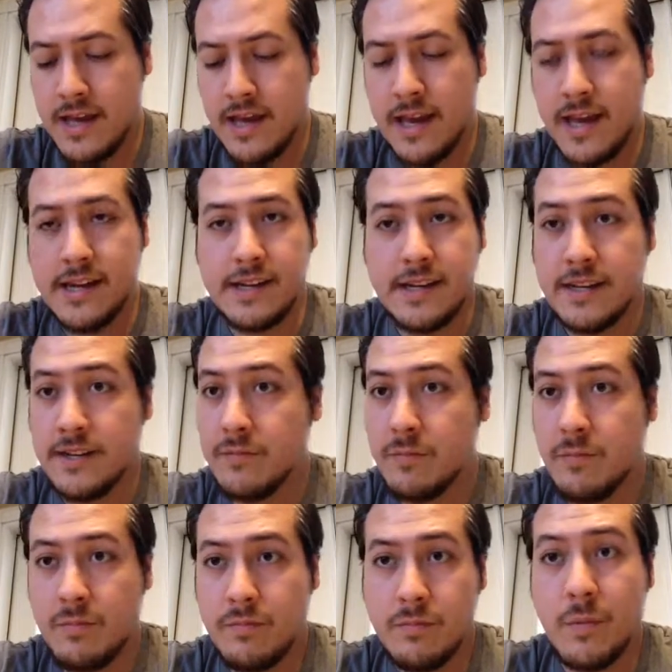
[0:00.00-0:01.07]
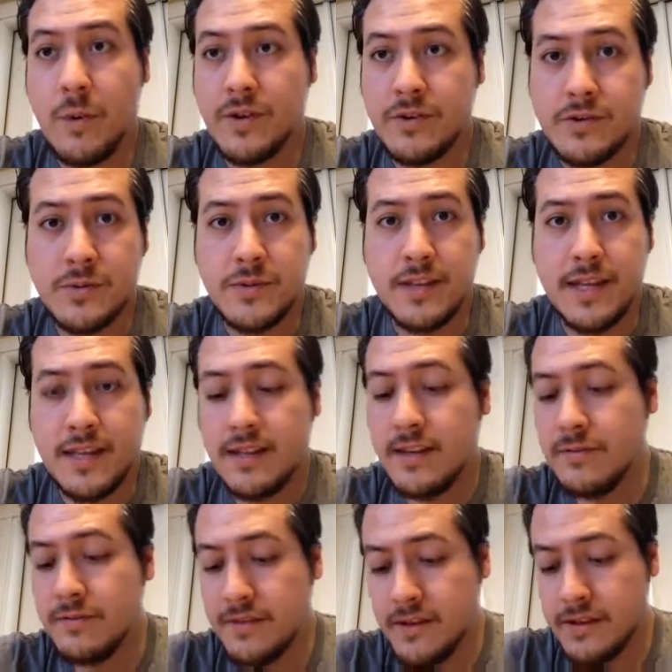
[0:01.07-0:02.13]
and did wonders with that
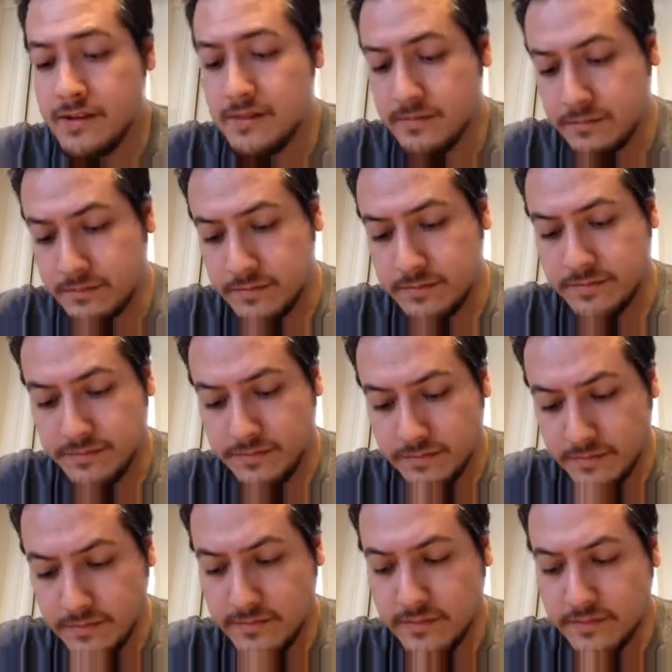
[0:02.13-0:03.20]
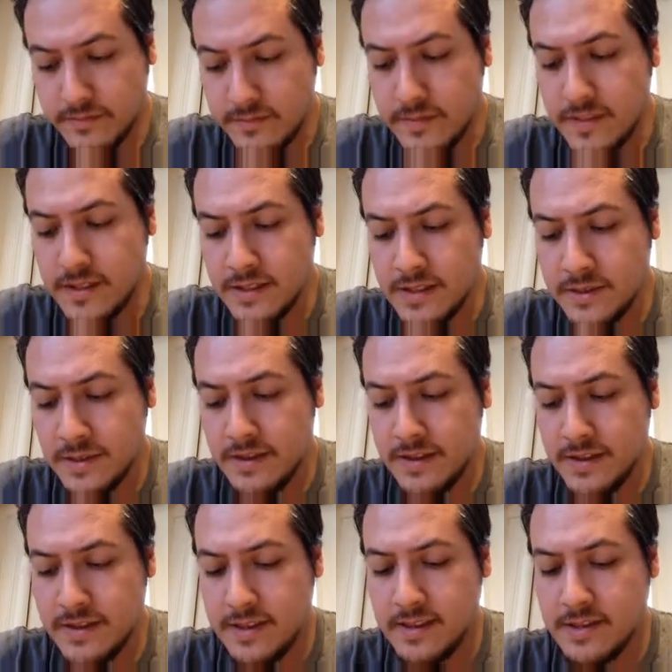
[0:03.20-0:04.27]
defense. So I
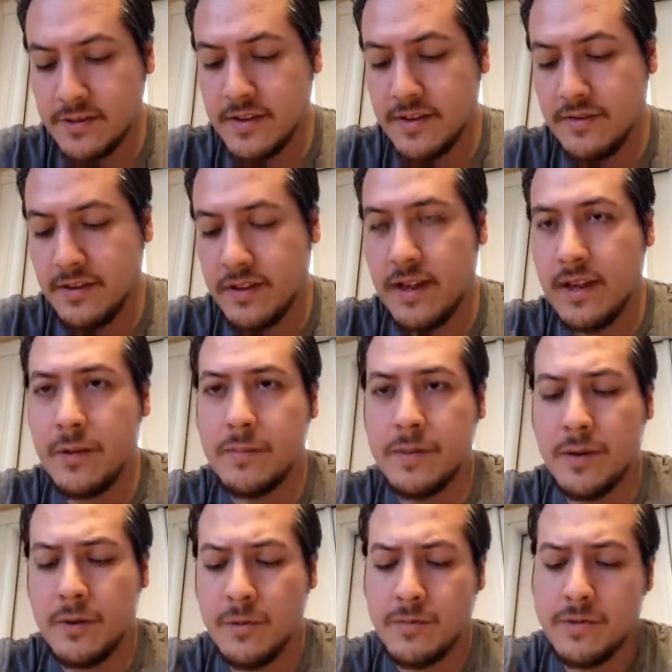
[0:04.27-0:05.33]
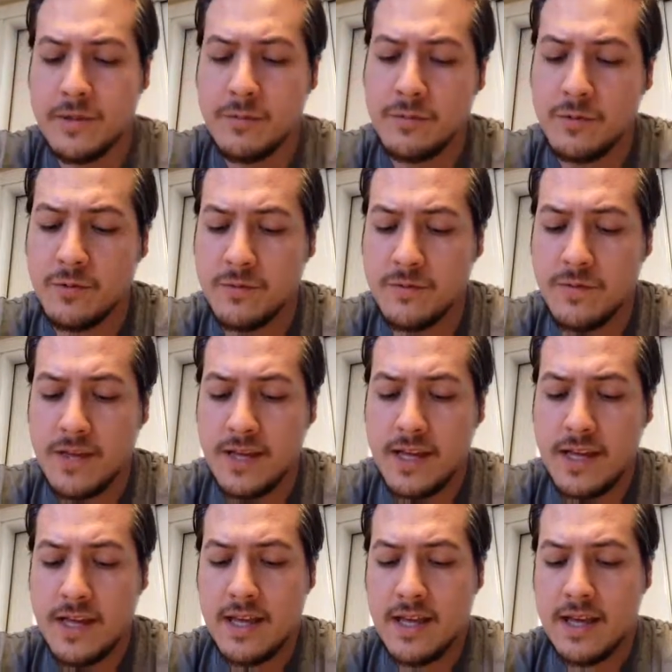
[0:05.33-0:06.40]
think this will definitely help and hopefully move.
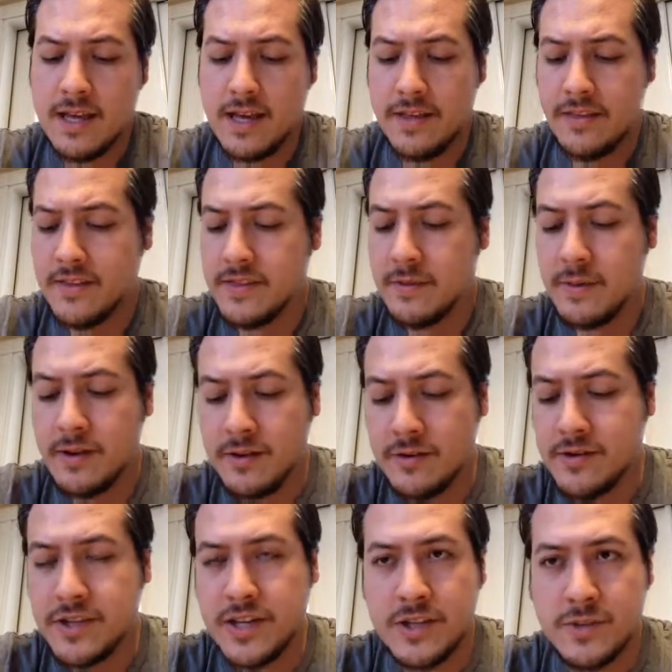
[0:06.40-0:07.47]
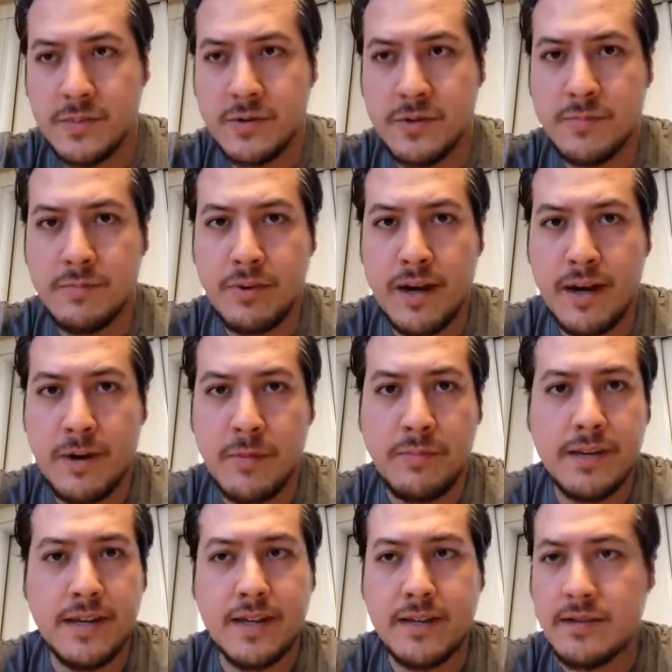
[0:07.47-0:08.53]
I think they're interchangeable. Pryor
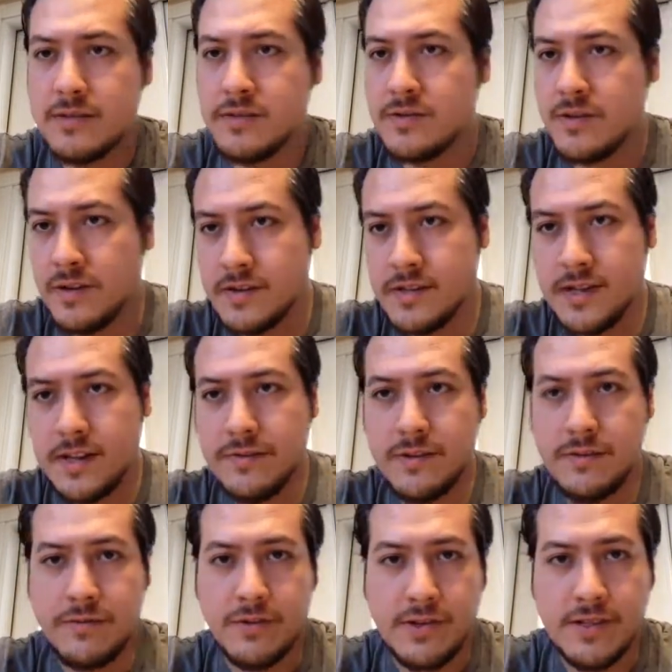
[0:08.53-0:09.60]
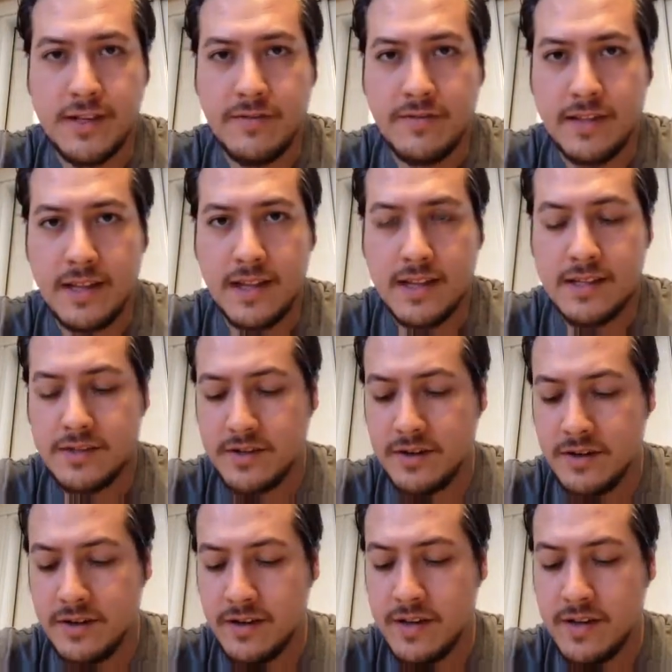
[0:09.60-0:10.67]
played strong safety, free safety last
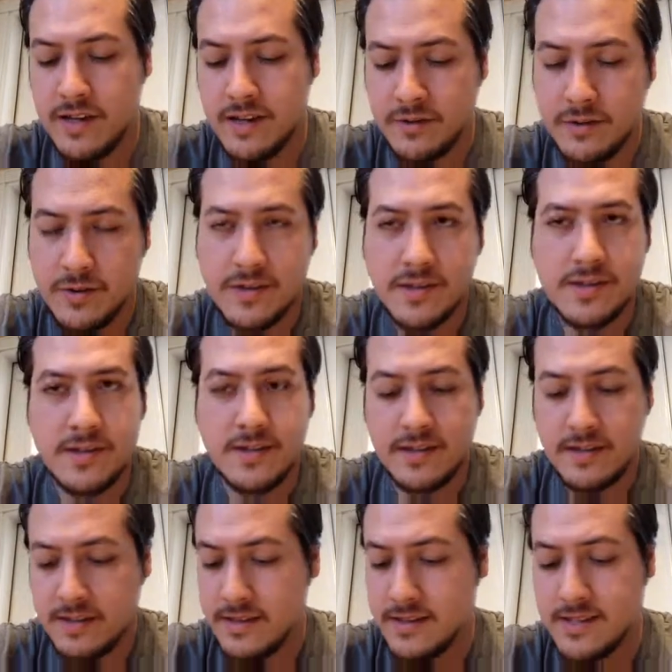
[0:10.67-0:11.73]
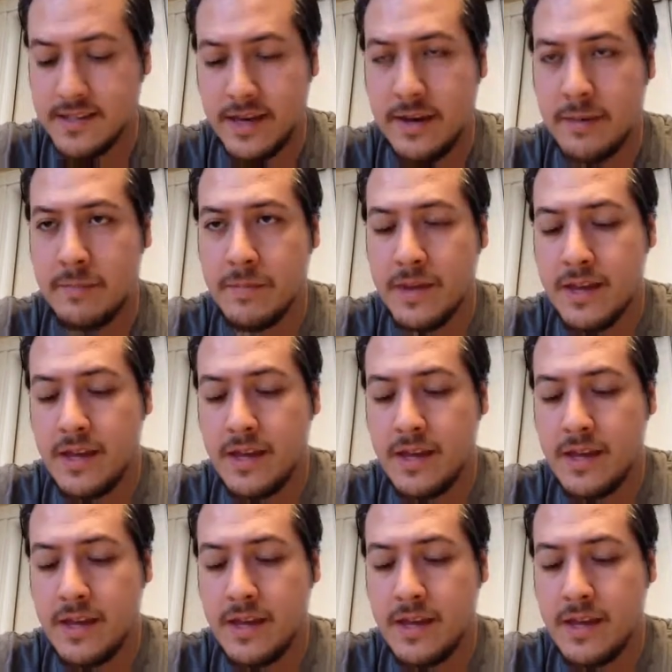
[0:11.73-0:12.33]
year. Gilchrist the same,